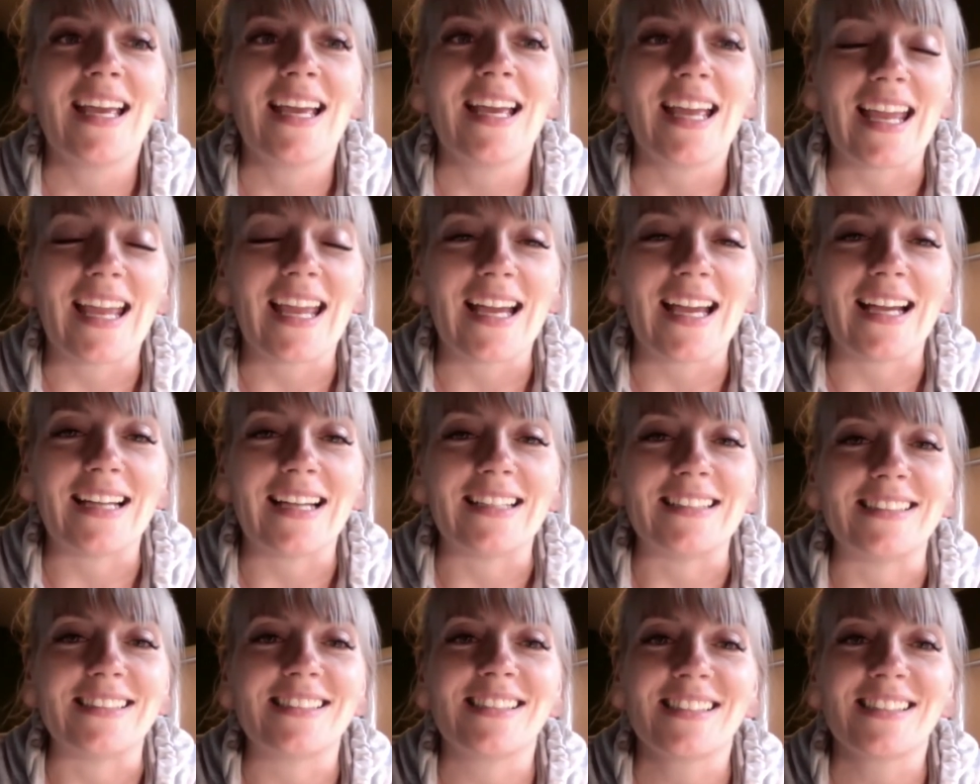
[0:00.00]

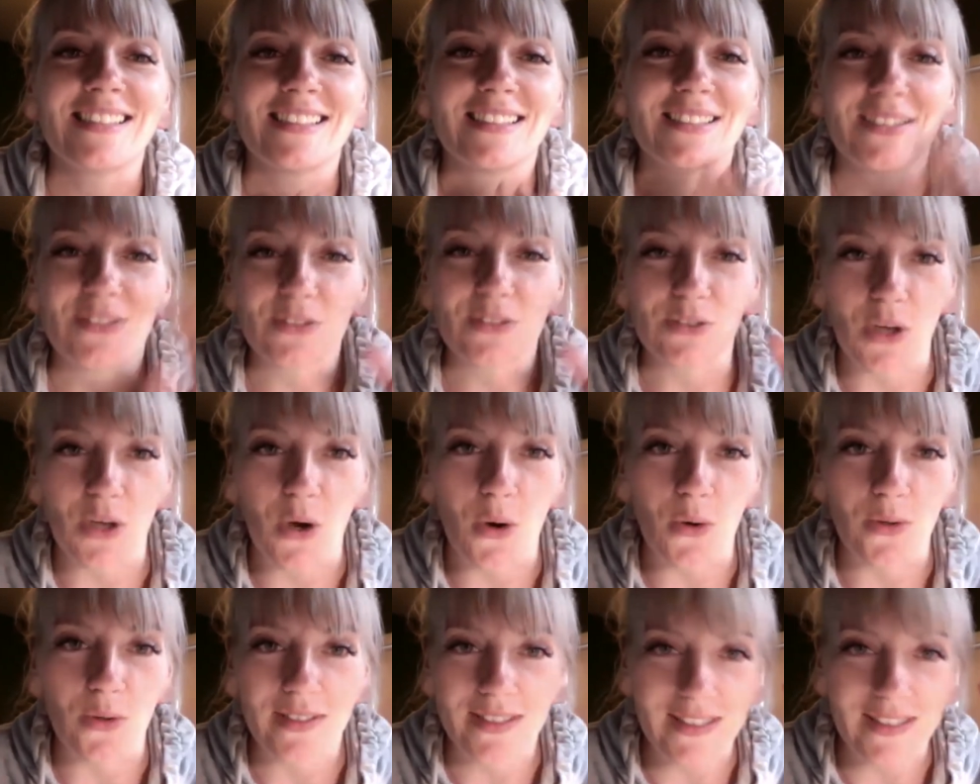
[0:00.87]
and
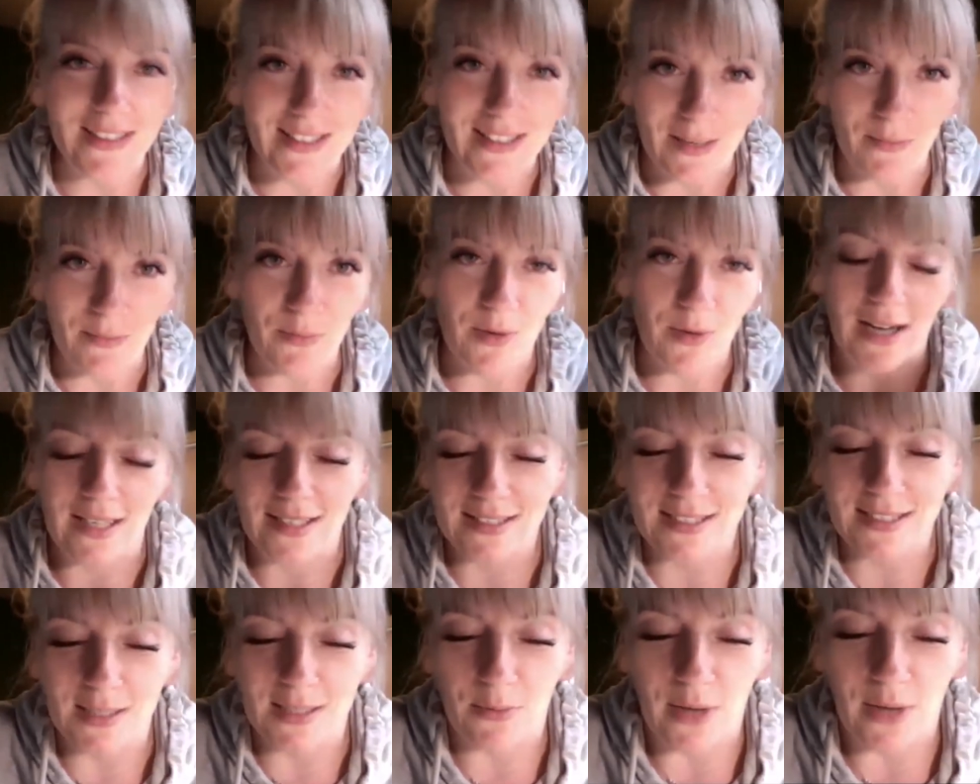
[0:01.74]
don't get
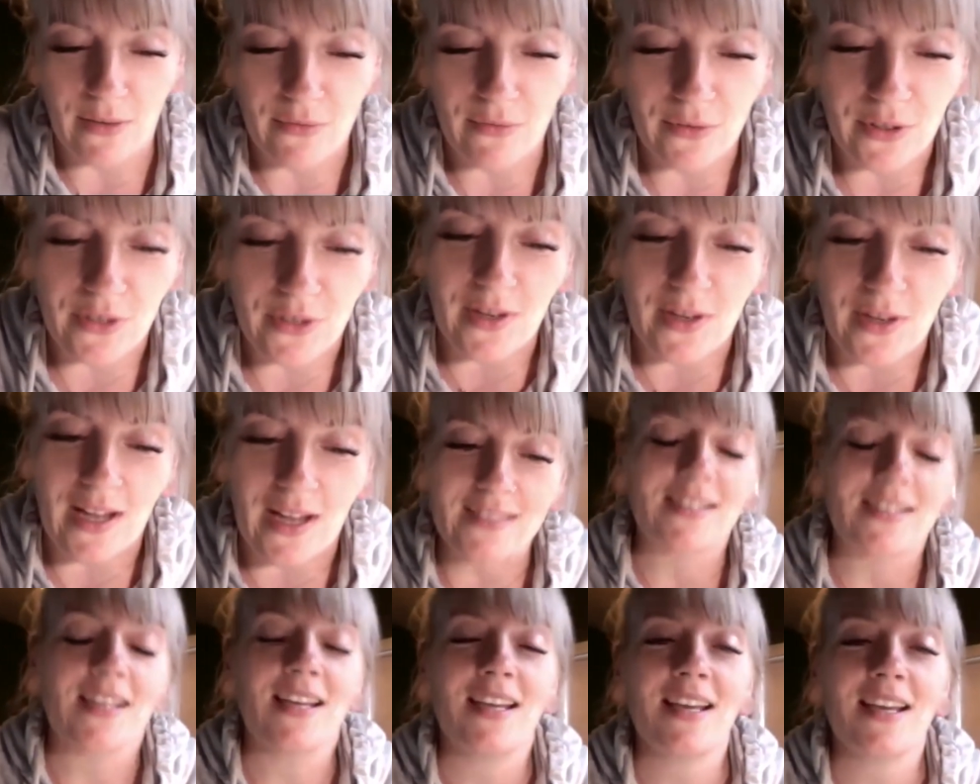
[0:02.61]
pregnancy brain for you guys.
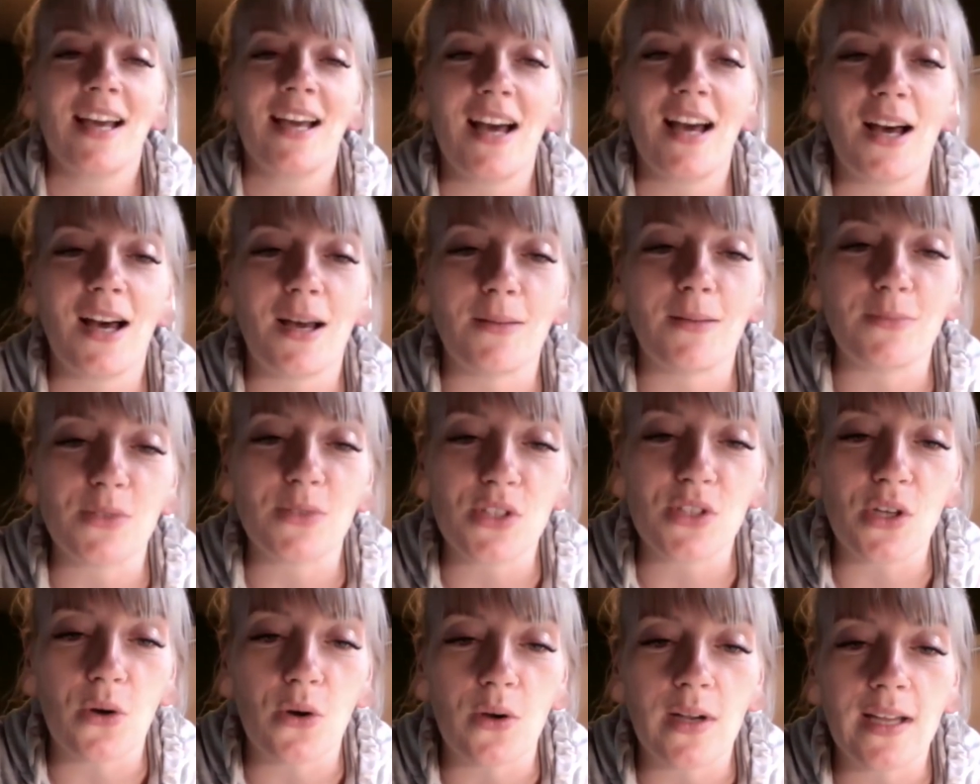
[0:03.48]

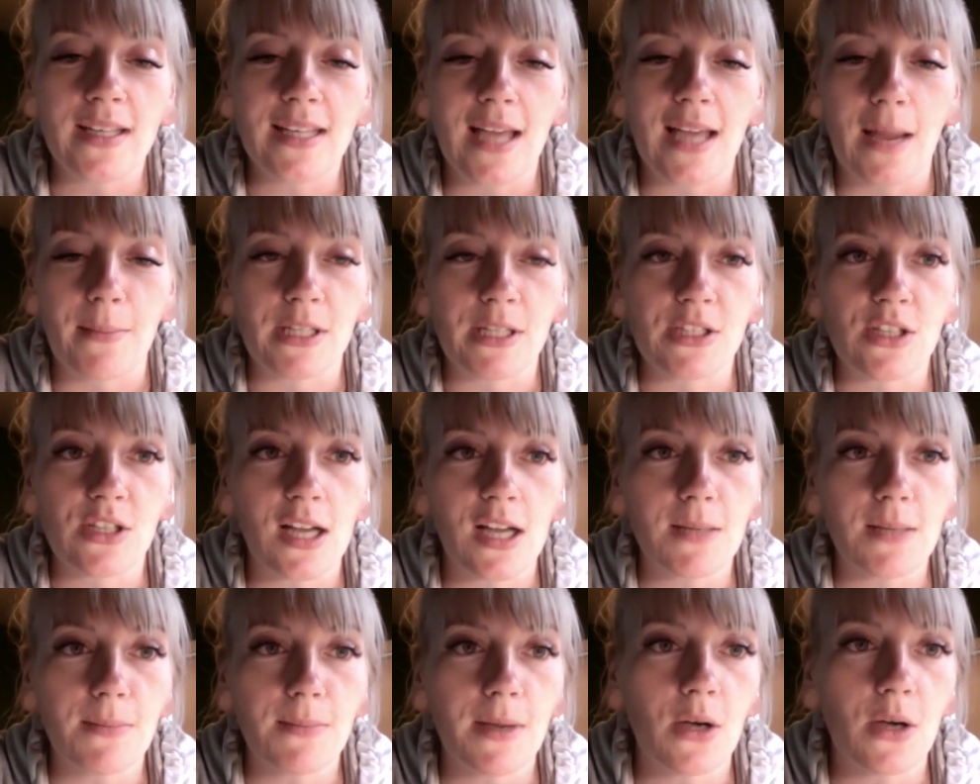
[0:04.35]
So yeah, I'm going to
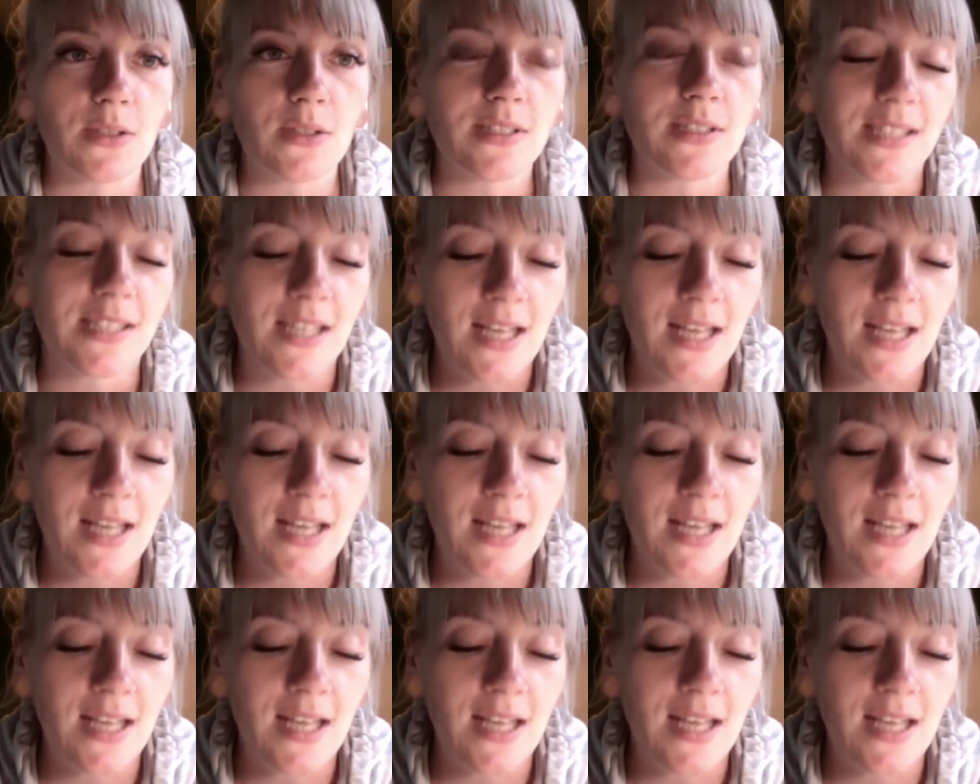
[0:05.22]
talk about